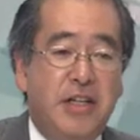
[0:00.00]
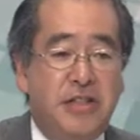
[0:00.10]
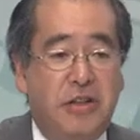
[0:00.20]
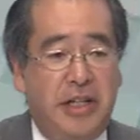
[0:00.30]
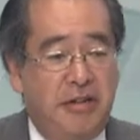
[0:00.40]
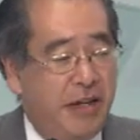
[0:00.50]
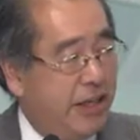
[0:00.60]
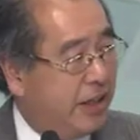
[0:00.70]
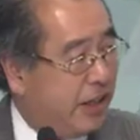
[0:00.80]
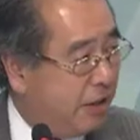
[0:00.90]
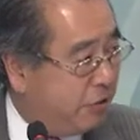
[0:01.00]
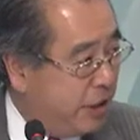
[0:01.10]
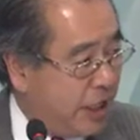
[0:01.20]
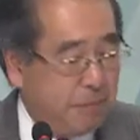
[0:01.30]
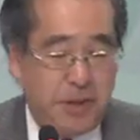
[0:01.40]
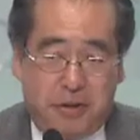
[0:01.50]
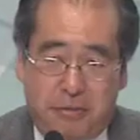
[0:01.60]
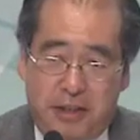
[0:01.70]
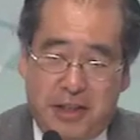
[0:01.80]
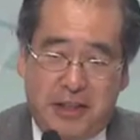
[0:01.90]
So anyway, we are happy to
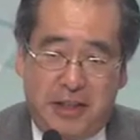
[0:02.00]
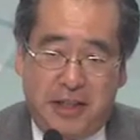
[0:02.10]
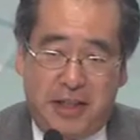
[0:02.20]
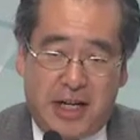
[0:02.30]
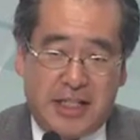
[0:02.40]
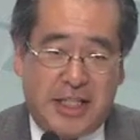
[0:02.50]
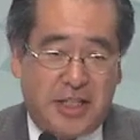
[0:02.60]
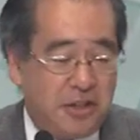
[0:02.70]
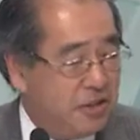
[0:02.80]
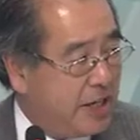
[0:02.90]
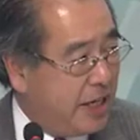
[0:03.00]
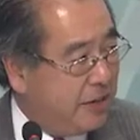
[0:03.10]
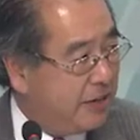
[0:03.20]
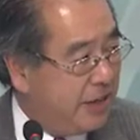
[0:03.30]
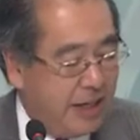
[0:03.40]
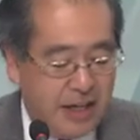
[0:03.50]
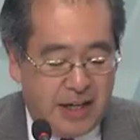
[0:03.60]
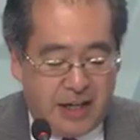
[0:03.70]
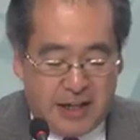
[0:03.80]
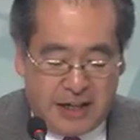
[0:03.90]
be the last session today.
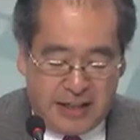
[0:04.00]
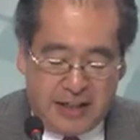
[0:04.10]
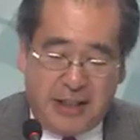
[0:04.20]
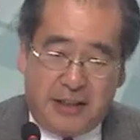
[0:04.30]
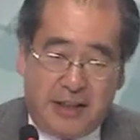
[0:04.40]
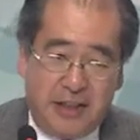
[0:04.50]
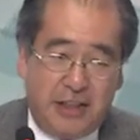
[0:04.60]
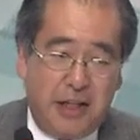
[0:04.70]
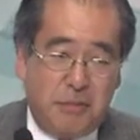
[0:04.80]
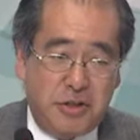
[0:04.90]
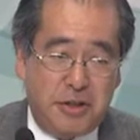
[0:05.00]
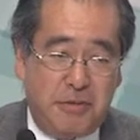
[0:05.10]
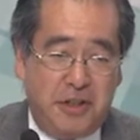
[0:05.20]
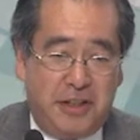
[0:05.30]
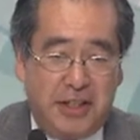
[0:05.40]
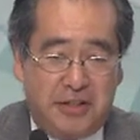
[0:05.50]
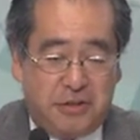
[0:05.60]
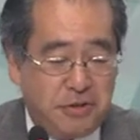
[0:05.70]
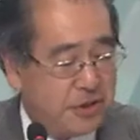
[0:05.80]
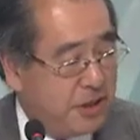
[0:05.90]
I think most of you are
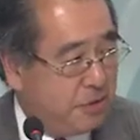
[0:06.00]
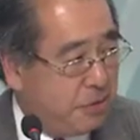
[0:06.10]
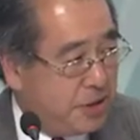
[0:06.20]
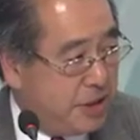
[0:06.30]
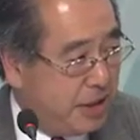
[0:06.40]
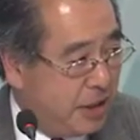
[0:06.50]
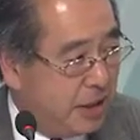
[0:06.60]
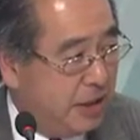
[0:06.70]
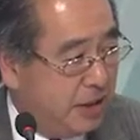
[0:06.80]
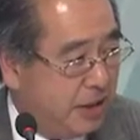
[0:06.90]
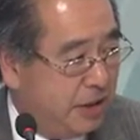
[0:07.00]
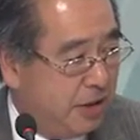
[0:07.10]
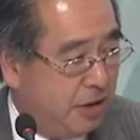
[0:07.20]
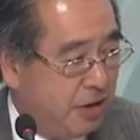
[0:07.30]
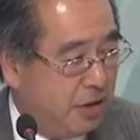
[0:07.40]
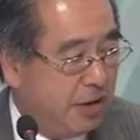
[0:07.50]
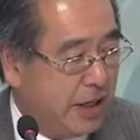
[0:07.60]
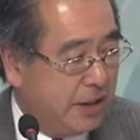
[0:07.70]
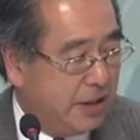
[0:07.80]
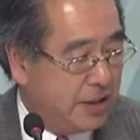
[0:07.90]
exhausted with the long
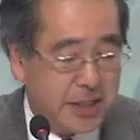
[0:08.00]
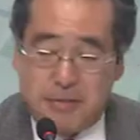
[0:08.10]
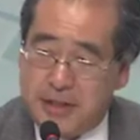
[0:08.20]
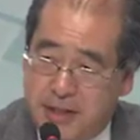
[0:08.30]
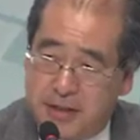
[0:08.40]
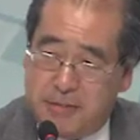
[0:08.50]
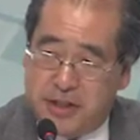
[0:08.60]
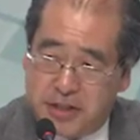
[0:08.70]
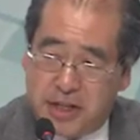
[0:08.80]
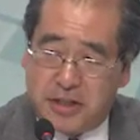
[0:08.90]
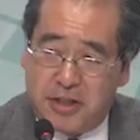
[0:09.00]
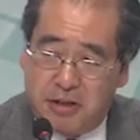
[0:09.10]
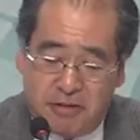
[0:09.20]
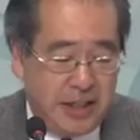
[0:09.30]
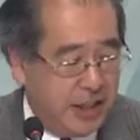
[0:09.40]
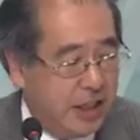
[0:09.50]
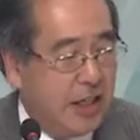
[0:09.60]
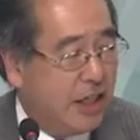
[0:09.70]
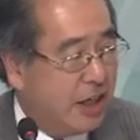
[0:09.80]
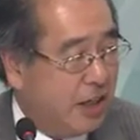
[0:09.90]
and the substantive discussion already.
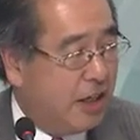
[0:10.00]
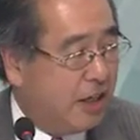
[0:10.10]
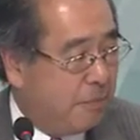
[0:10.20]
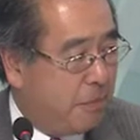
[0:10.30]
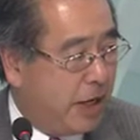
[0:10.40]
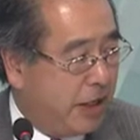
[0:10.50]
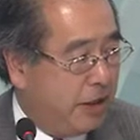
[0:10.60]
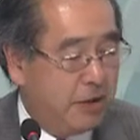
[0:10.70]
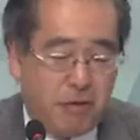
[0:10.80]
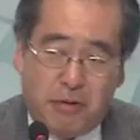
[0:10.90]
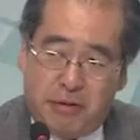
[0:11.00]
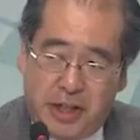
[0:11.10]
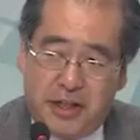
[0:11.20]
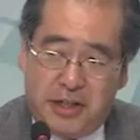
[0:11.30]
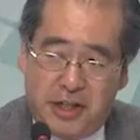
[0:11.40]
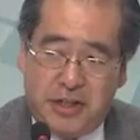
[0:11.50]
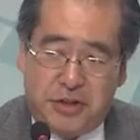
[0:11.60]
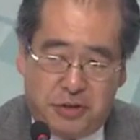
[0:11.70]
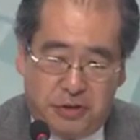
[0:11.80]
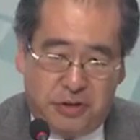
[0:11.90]
My role here is
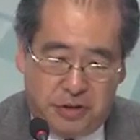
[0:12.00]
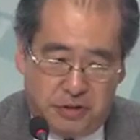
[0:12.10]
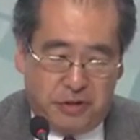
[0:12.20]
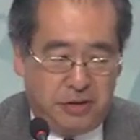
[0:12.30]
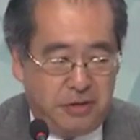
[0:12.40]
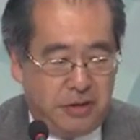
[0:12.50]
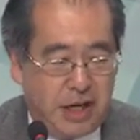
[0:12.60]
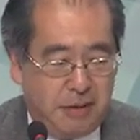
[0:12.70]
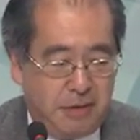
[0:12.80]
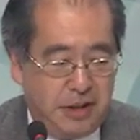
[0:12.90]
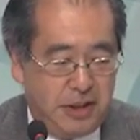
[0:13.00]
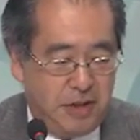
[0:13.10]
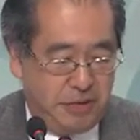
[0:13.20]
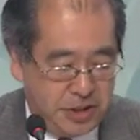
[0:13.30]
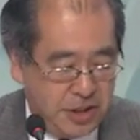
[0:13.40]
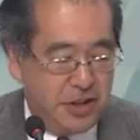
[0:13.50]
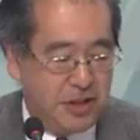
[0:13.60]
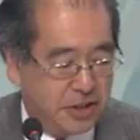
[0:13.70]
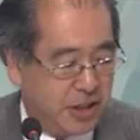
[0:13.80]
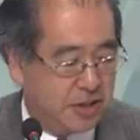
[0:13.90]
to have the efficient
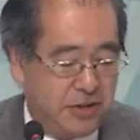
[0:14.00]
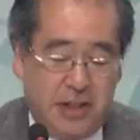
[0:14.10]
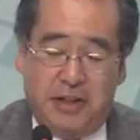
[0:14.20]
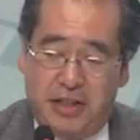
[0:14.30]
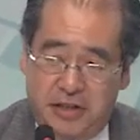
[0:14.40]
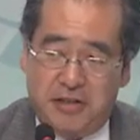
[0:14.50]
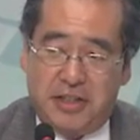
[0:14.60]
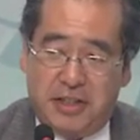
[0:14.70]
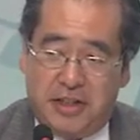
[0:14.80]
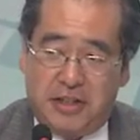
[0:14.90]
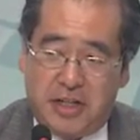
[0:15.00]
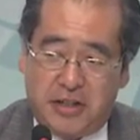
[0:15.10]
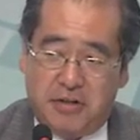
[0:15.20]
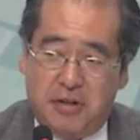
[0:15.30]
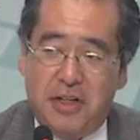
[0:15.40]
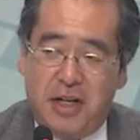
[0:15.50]
discussion and the interesting discussion